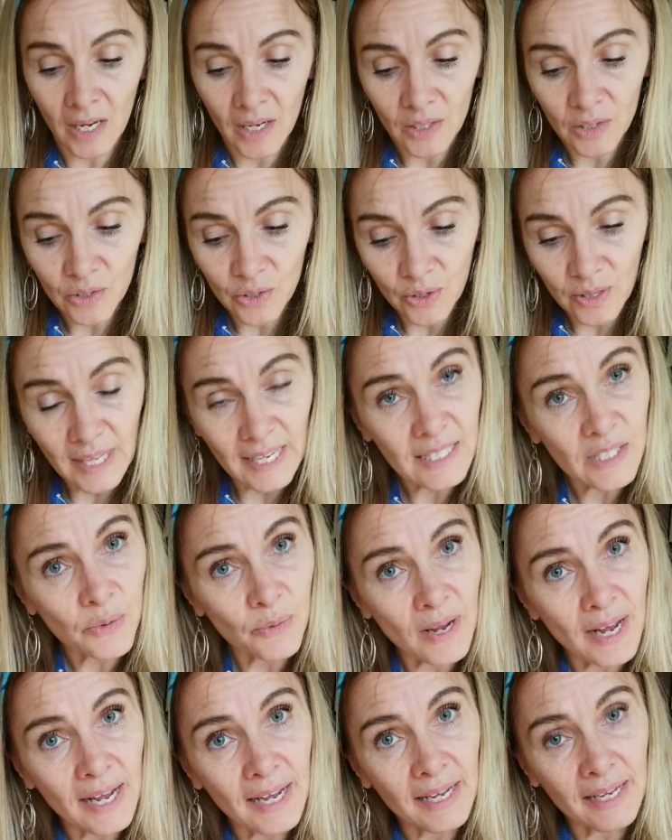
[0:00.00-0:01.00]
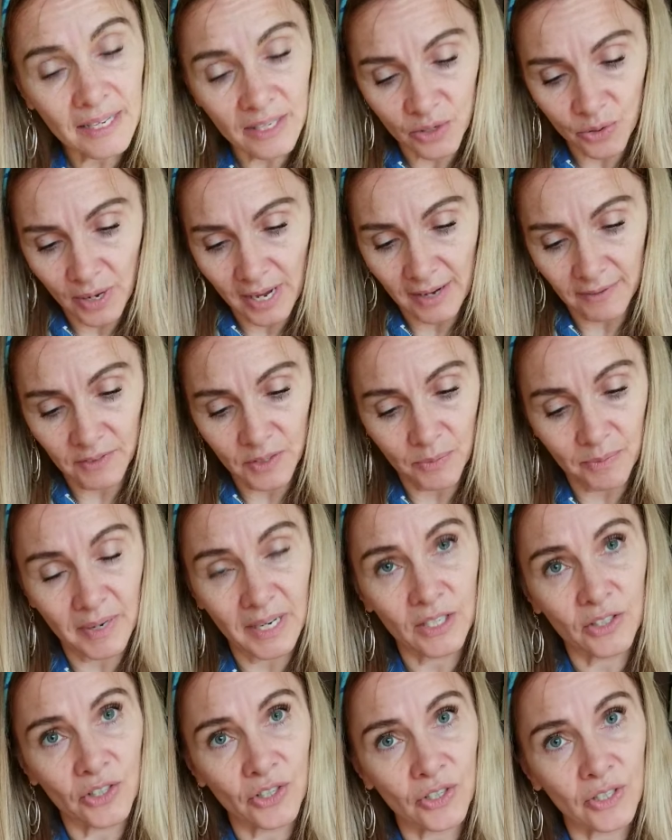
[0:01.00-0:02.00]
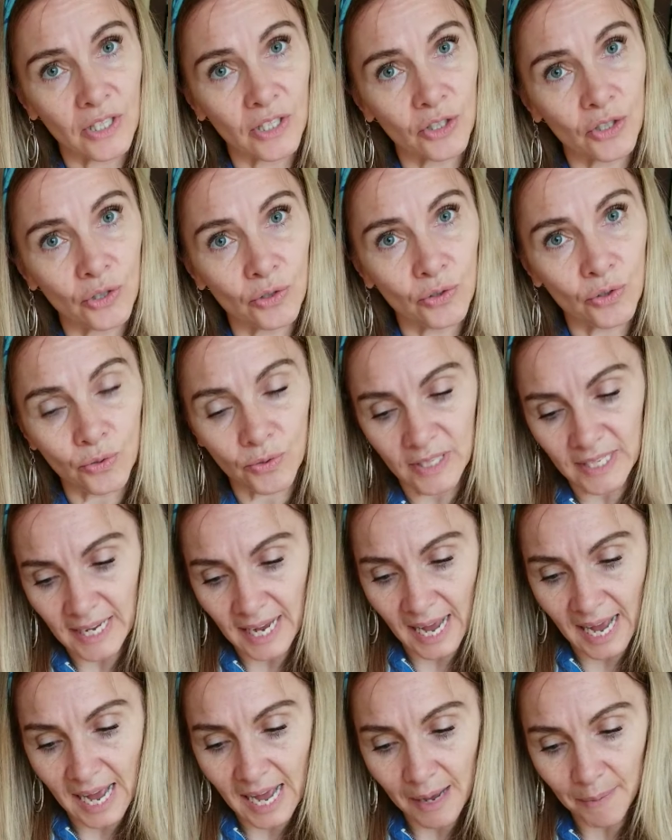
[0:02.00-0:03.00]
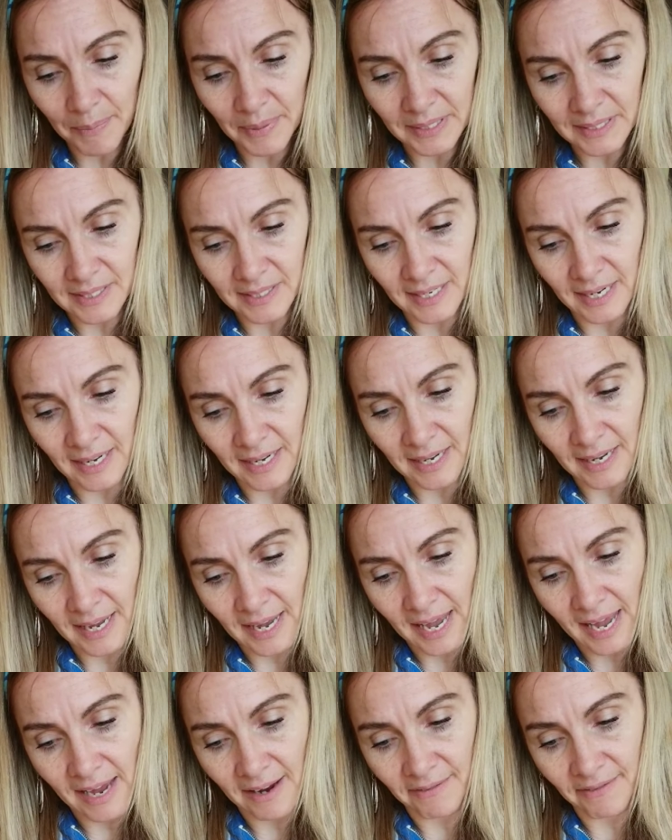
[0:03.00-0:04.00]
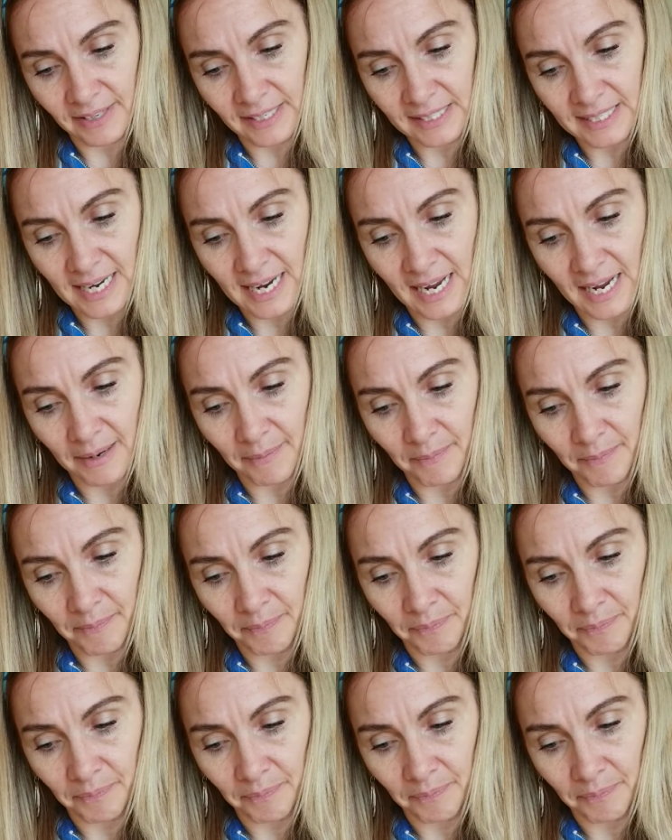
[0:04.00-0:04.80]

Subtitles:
So that's why you have to make sure that you do the opposite every time.